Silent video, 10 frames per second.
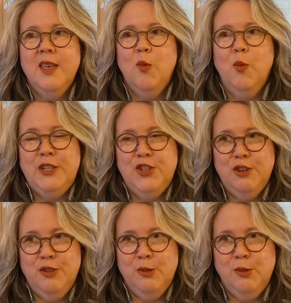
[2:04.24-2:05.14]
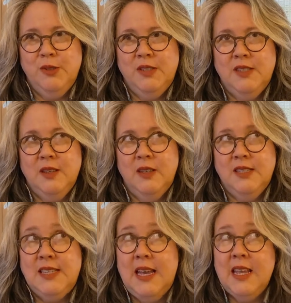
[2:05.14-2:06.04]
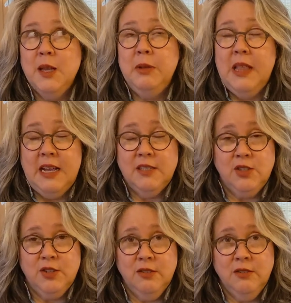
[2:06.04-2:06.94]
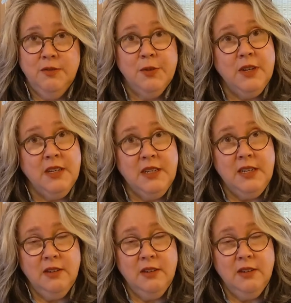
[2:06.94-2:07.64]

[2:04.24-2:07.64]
We chose setting plaster for in